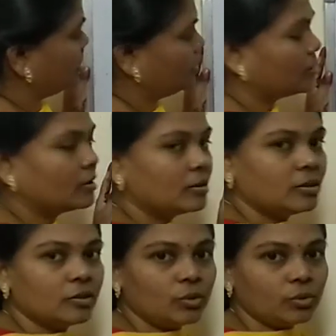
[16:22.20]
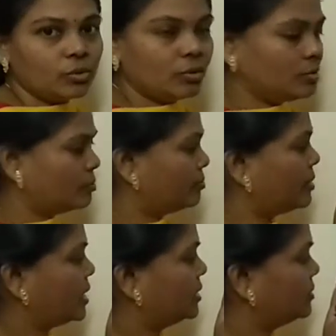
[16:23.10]
there. Two
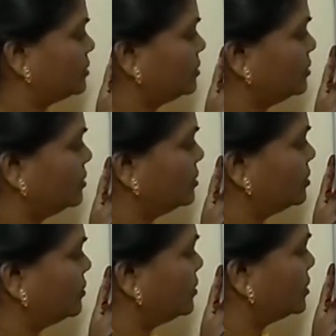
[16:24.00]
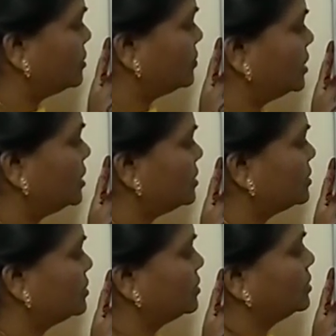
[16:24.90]
parts. First one
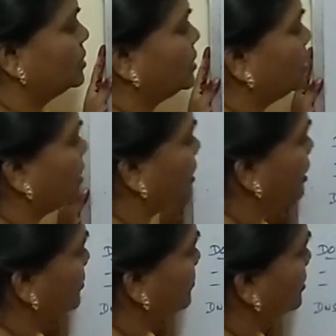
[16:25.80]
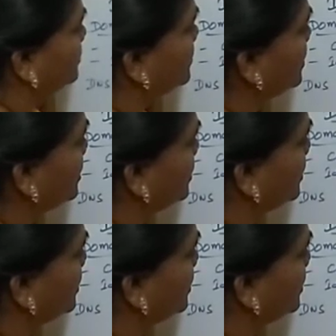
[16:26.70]
is name of the